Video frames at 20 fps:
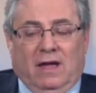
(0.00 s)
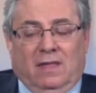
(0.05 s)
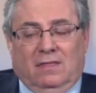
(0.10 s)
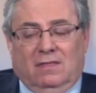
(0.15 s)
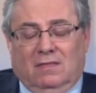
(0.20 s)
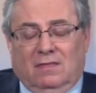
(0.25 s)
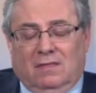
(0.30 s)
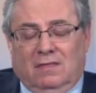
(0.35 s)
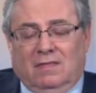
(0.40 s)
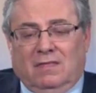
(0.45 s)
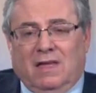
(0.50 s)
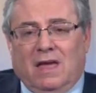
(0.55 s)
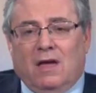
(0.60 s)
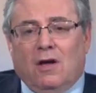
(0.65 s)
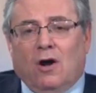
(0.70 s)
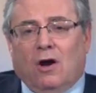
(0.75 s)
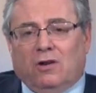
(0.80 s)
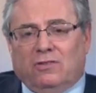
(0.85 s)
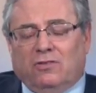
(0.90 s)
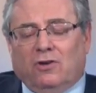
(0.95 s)
and
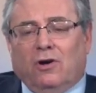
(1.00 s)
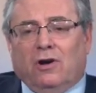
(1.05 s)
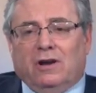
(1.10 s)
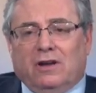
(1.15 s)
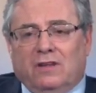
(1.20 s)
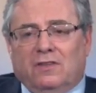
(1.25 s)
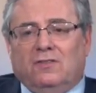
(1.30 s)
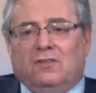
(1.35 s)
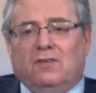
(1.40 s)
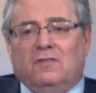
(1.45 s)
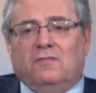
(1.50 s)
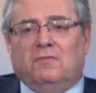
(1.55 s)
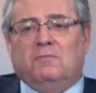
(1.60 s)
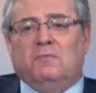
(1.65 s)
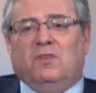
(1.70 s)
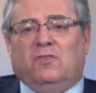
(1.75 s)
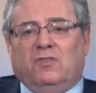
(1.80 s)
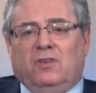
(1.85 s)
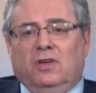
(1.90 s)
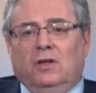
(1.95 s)
they are targets of
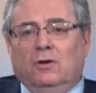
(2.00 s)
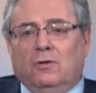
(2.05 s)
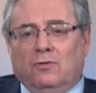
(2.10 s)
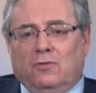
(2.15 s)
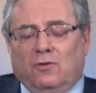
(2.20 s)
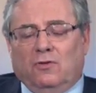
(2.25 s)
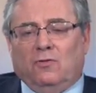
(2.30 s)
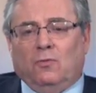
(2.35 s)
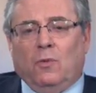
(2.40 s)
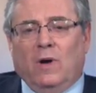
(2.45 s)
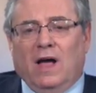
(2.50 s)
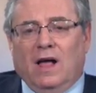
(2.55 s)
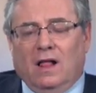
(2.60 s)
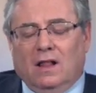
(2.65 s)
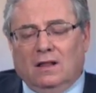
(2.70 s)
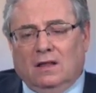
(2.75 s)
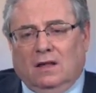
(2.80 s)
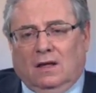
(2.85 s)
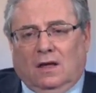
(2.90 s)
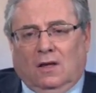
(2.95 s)
mosquitoes as
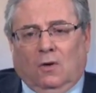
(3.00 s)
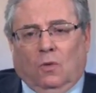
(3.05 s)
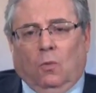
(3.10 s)
well.